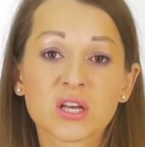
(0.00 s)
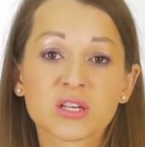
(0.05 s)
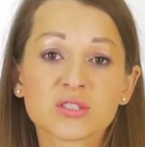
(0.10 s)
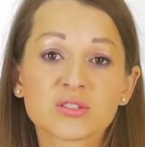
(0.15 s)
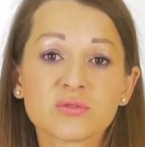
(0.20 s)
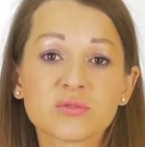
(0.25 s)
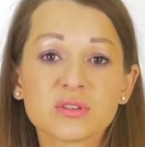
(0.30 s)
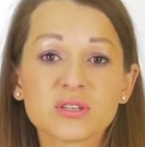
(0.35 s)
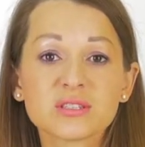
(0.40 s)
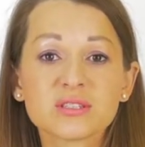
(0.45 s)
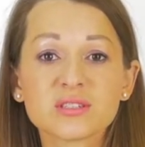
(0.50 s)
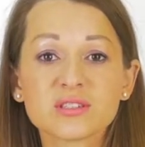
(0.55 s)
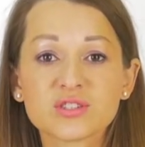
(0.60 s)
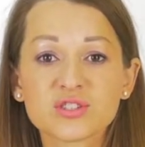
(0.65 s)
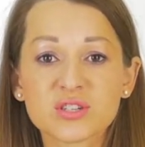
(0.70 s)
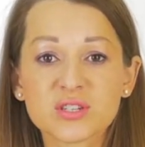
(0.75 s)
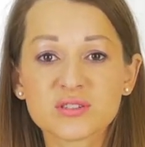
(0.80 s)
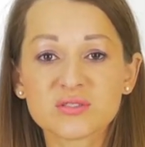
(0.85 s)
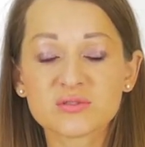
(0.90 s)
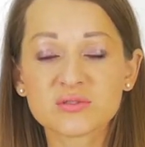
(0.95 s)
So this
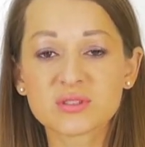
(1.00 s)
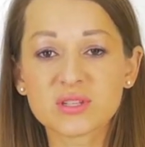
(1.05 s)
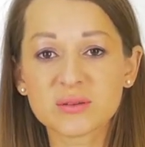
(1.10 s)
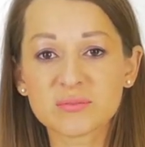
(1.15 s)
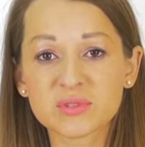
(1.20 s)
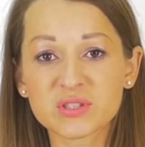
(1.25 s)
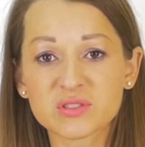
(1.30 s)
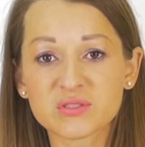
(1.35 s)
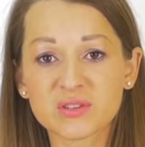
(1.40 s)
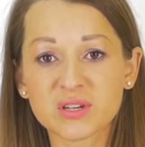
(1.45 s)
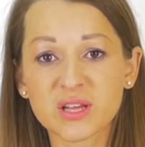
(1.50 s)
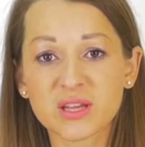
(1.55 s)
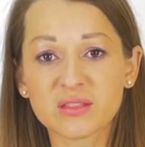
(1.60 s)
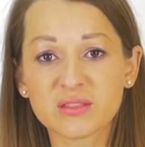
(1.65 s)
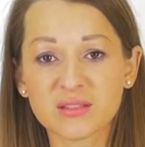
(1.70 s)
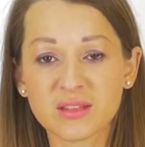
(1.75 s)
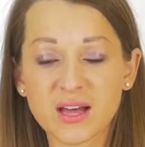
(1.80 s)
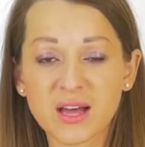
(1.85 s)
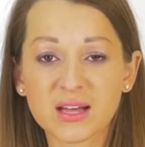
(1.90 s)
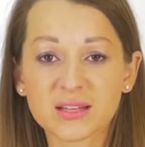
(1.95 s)
is just to
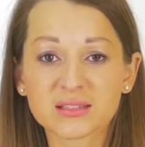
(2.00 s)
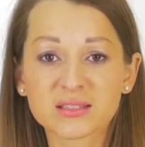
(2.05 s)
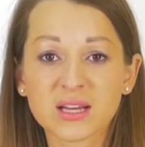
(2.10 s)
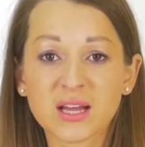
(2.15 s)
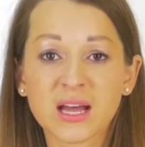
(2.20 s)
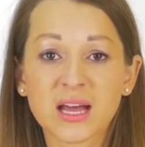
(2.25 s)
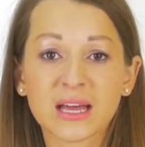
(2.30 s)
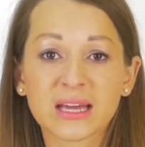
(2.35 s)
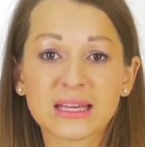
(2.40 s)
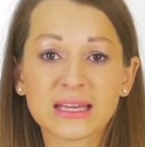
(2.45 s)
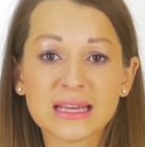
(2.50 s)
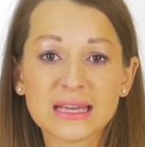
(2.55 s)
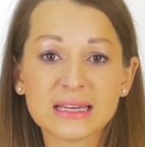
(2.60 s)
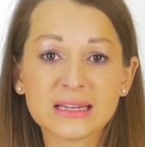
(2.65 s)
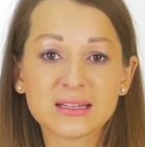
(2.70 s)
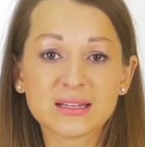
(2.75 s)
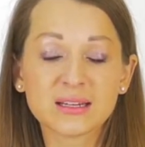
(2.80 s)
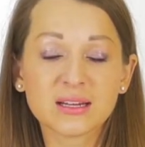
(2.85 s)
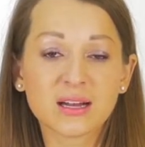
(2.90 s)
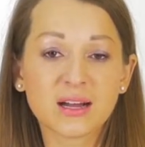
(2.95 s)
demonstrate that
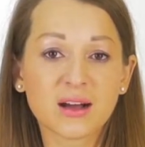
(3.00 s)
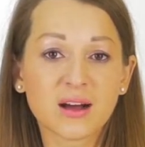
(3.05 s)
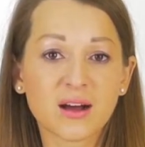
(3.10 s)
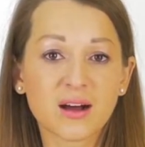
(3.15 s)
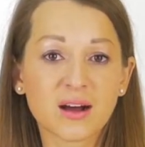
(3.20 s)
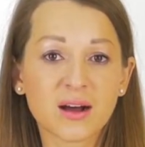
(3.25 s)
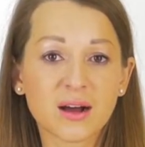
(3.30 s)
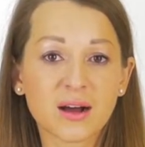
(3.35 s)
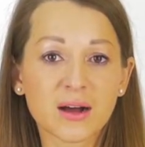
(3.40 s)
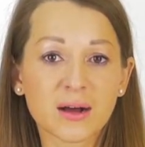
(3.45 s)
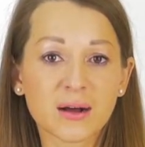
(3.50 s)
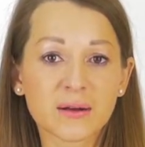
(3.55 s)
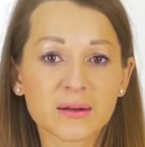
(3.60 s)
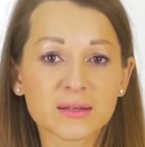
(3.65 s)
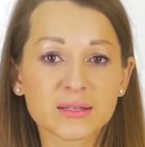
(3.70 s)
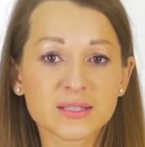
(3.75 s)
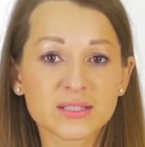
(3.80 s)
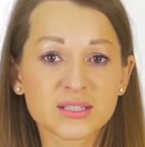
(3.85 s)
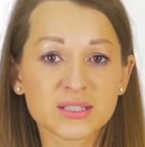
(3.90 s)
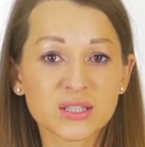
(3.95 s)
getting
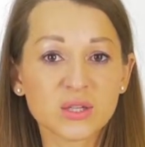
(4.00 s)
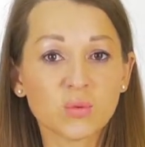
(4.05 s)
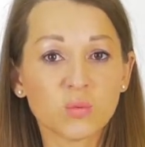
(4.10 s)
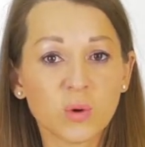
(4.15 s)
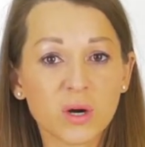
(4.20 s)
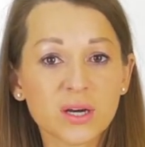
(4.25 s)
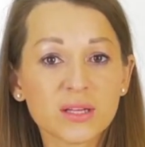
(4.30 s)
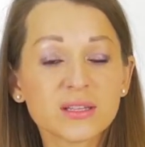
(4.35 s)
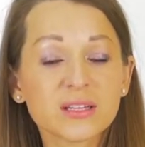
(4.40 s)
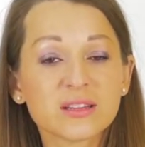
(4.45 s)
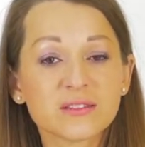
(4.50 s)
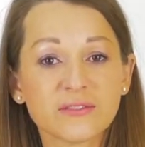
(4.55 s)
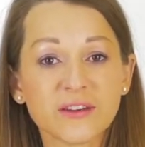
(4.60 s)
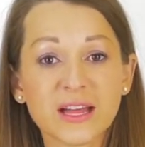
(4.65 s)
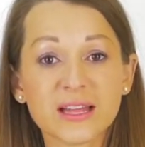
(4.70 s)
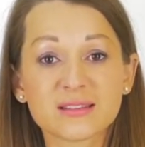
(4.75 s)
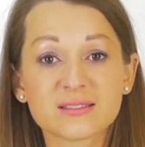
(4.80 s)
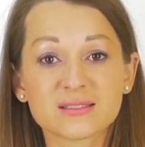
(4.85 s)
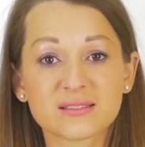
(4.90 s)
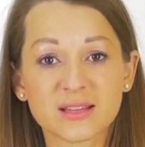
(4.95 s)
C1
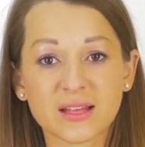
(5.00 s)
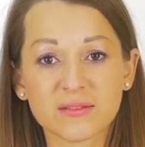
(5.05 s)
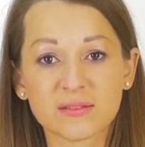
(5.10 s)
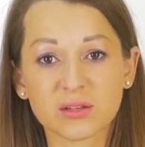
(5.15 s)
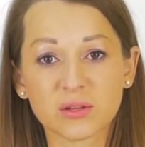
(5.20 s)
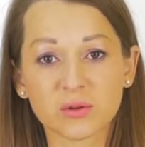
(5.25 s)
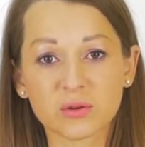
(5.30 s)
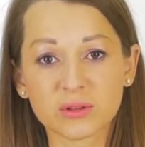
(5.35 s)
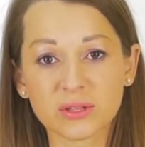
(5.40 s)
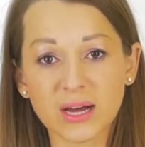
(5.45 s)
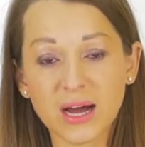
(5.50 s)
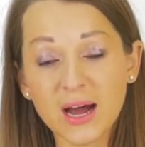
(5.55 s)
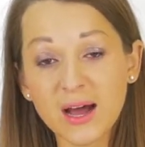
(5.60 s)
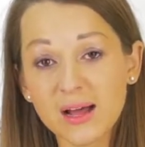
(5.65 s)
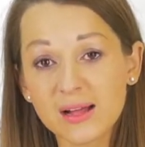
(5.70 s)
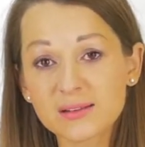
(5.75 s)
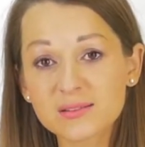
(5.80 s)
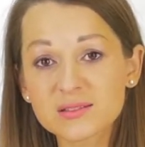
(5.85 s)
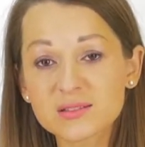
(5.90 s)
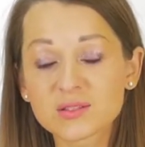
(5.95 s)
advanced level on
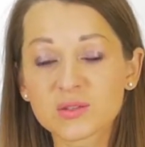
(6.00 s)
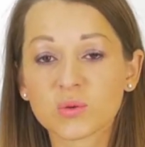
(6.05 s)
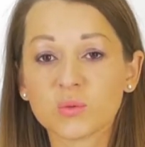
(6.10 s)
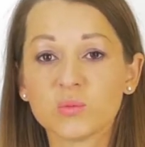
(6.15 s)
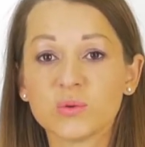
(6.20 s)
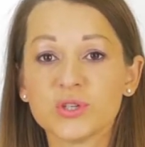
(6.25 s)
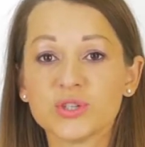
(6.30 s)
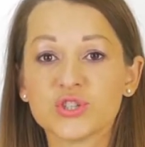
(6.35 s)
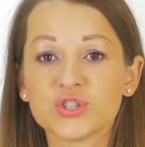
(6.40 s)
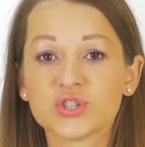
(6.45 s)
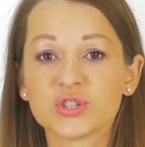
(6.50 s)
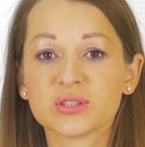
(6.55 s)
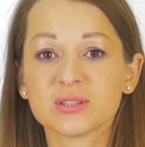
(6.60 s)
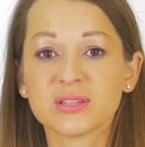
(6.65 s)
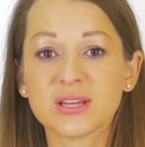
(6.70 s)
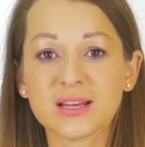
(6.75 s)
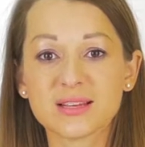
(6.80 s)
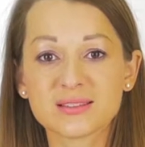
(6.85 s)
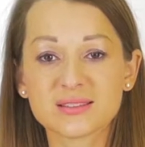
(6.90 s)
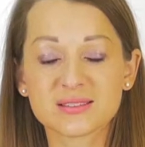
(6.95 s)
IELTS, which
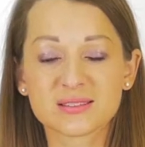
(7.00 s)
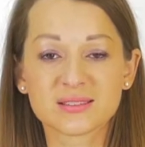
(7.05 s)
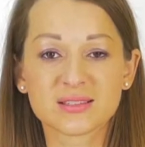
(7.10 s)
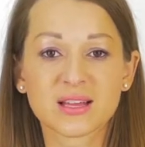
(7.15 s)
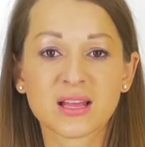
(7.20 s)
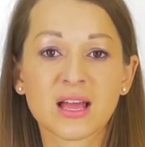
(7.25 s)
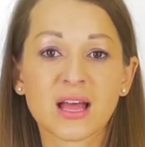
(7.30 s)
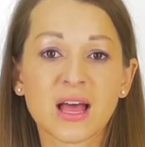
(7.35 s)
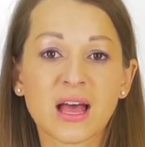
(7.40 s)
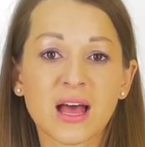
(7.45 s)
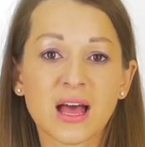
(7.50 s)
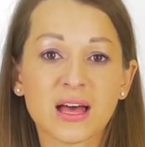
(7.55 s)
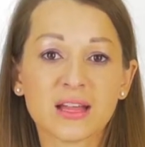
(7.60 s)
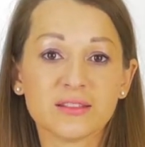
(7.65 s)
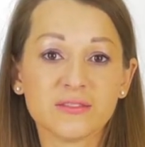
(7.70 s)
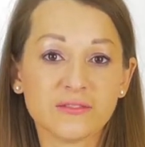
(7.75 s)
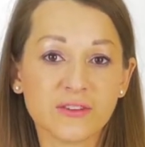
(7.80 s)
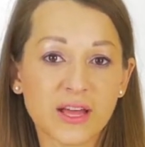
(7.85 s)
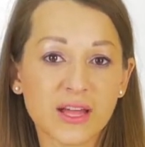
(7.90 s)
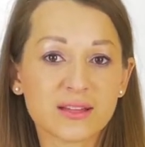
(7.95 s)
tests
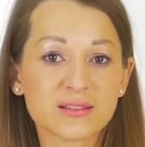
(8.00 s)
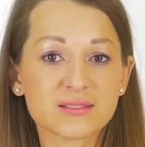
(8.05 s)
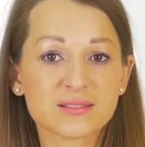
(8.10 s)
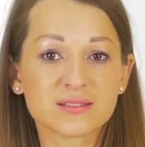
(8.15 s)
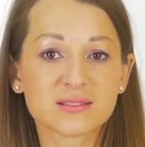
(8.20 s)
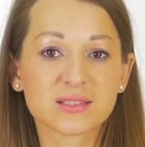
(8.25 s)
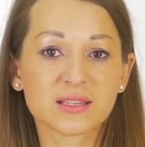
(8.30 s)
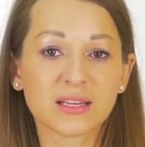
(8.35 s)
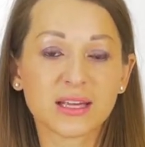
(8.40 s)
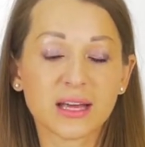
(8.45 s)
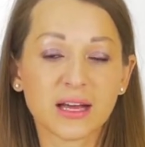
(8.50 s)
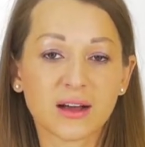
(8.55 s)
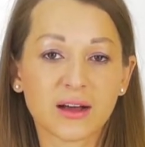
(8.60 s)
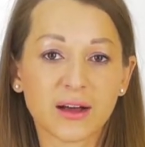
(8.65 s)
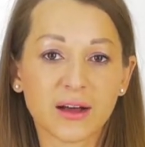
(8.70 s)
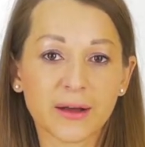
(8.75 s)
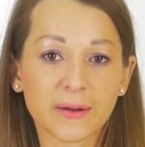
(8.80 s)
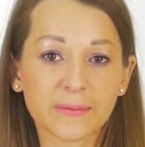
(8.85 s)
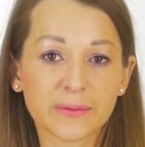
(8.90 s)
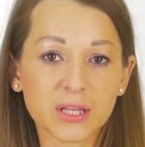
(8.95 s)
advanced
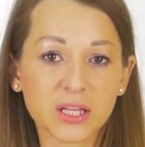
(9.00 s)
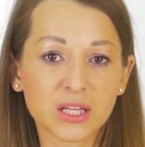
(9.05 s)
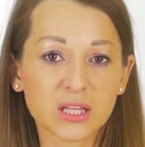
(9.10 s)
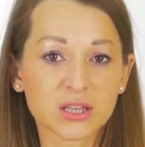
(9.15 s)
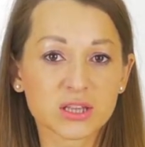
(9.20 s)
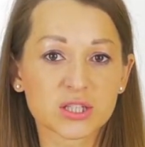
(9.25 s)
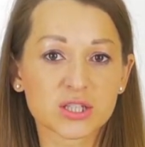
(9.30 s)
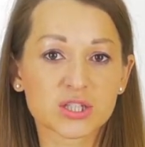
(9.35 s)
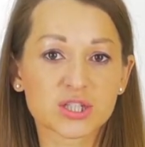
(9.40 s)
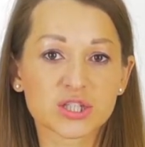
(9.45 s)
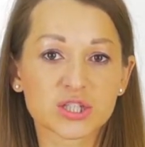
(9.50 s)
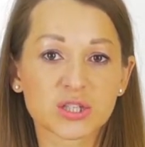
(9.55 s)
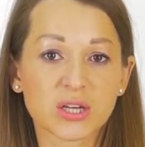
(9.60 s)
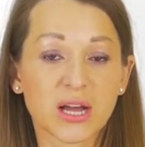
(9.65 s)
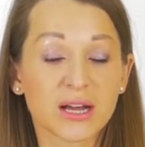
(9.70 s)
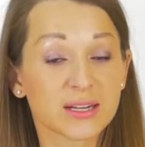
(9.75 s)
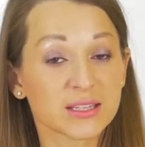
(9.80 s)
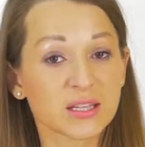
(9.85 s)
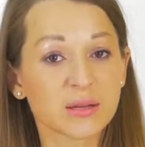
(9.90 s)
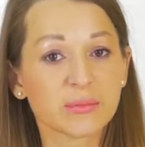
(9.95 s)

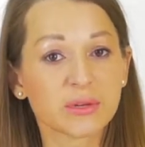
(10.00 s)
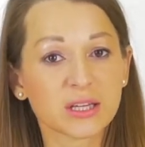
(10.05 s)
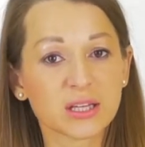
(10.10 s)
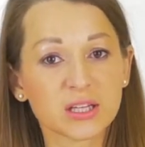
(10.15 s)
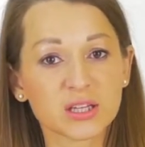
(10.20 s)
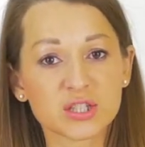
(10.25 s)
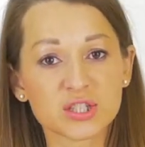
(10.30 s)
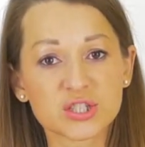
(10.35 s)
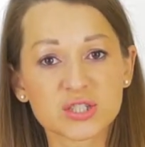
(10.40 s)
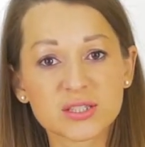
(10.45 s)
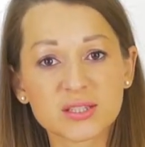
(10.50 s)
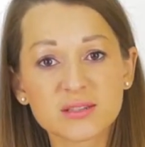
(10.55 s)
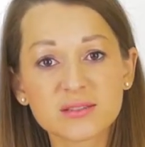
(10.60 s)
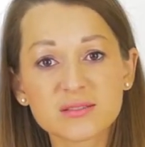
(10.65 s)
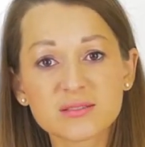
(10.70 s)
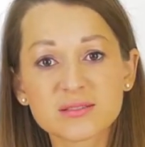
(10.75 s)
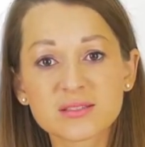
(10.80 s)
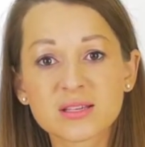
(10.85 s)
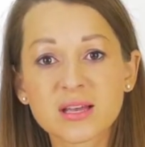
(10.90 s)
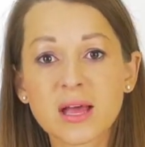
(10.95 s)
academic English
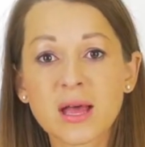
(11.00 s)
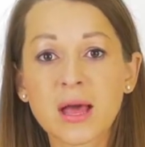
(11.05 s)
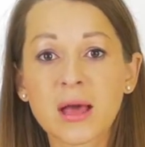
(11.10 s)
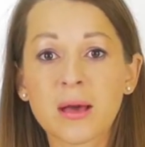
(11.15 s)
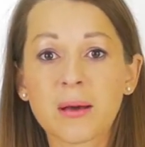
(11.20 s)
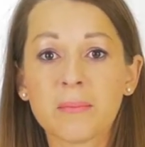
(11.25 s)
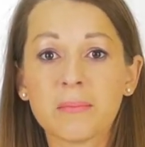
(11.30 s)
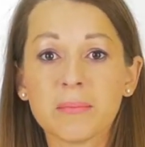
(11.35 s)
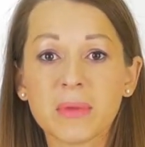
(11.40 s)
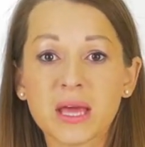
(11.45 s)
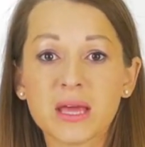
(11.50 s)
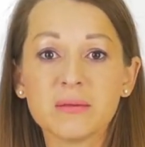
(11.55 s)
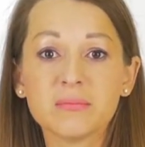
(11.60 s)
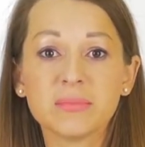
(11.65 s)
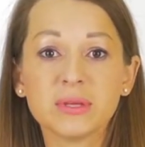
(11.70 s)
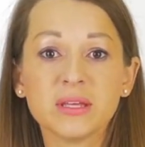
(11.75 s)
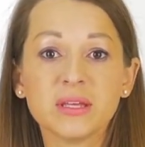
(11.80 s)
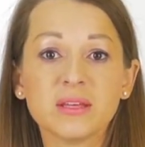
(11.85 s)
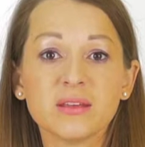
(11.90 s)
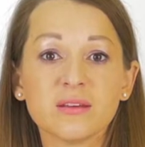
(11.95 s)
skills, may
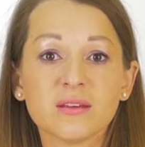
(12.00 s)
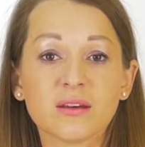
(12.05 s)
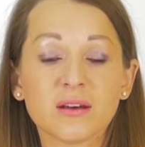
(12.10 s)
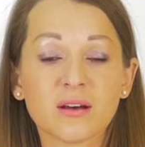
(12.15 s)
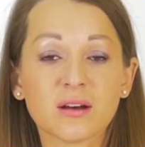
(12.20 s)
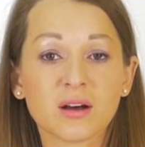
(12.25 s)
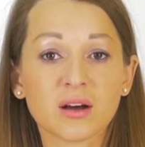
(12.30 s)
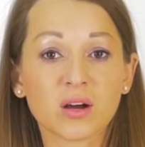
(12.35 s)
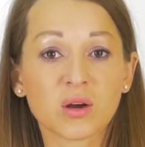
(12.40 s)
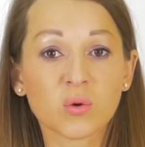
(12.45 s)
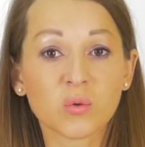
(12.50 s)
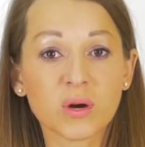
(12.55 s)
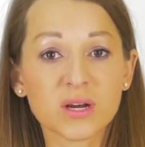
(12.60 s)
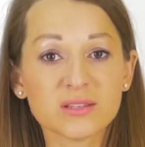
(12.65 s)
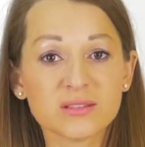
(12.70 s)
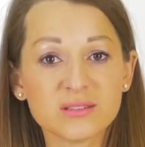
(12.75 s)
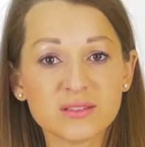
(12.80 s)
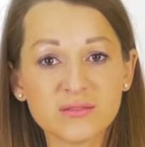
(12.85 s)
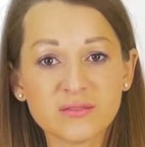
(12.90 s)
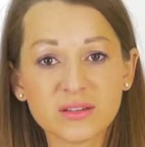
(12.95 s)
be
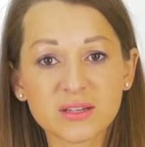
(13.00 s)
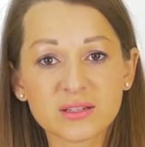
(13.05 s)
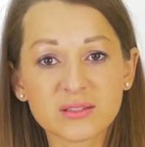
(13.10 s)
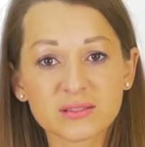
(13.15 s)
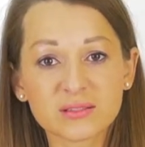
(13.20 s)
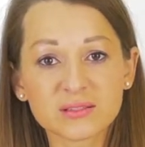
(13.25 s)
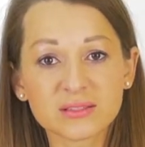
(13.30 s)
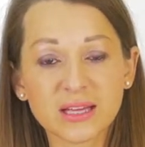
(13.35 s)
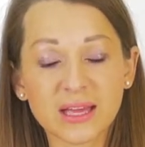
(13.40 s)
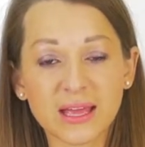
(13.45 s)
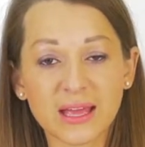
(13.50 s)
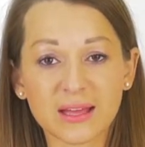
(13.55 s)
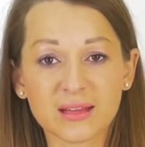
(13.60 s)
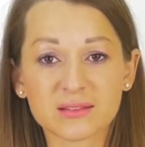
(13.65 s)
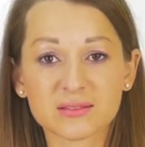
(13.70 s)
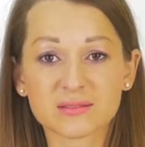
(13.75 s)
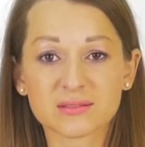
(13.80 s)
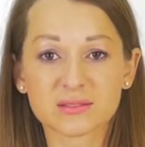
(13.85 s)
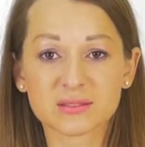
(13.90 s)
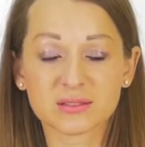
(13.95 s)
quite difficult,
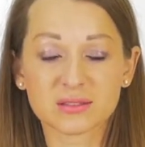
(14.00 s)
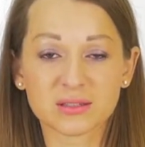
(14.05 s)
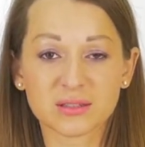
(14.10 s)
and